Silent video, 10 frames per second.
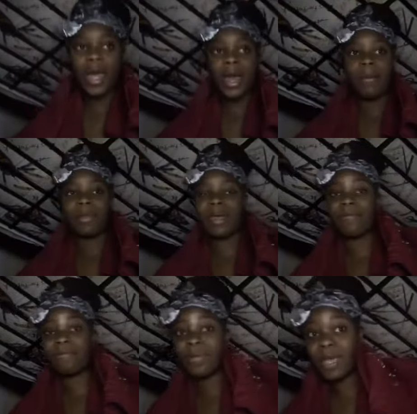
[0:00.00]
But I
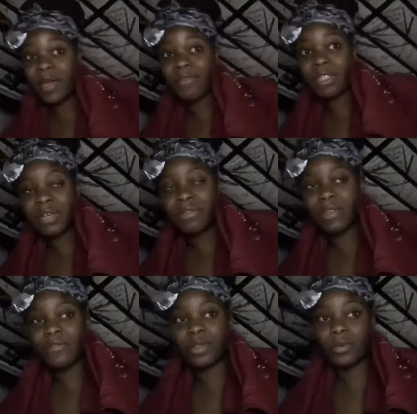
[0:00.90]
think I finished everything
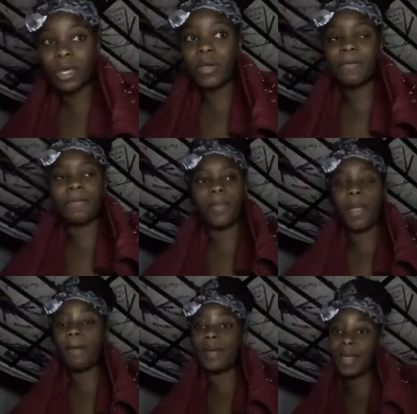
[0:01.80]
for the week.
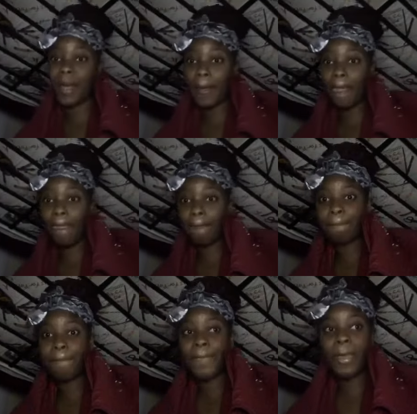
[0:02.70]
But yeah.
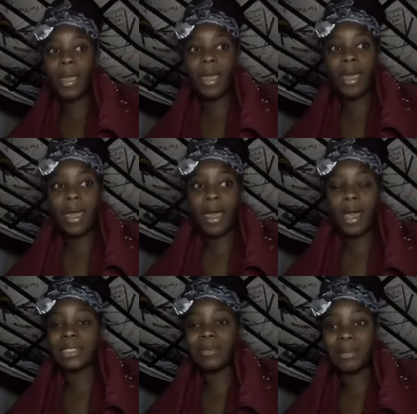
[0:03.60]

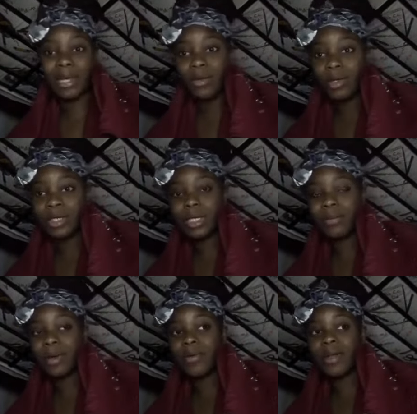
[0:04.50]
And I'm planning to go to sleep
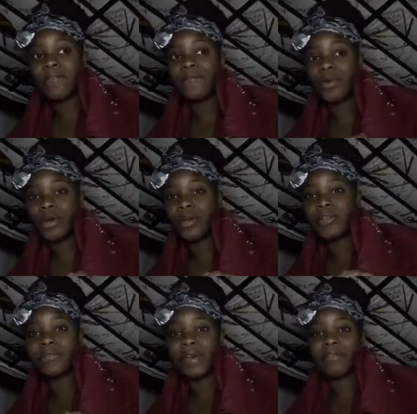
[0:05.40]
around 4 or
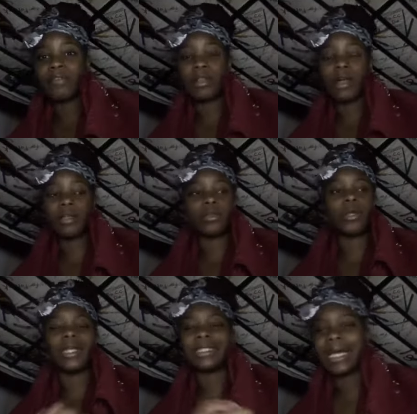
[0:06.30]
5 o'clock. You
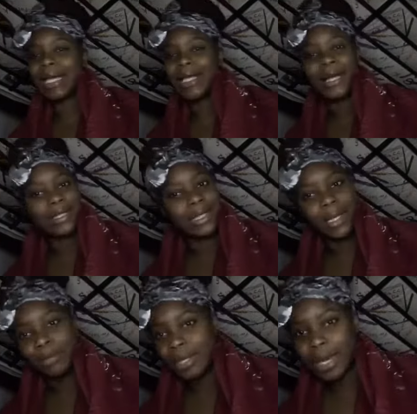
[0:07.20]
guys, I cannot stay up
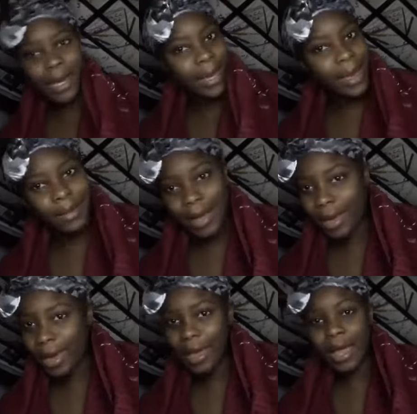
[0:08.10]
late. I can't.
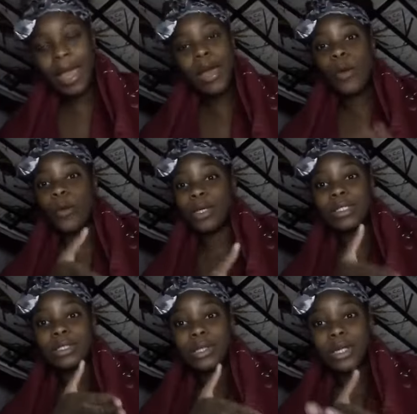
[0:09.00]
Once
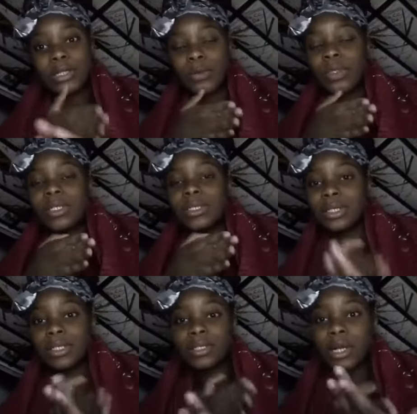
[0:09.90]
the
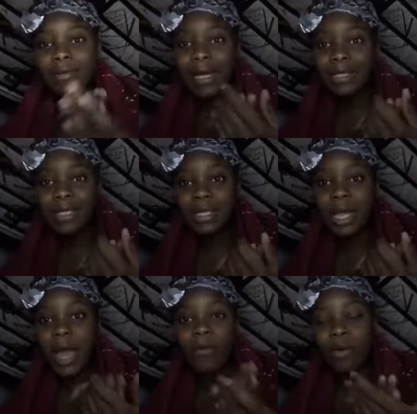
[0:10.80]
sun starts rising,
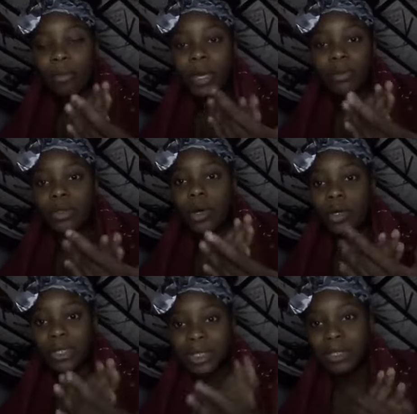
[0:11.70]
I won't be able to go to
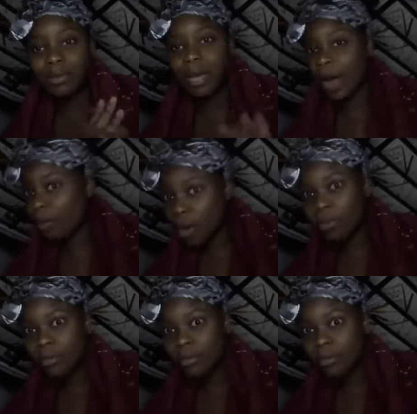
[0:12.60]
sleep. I won't.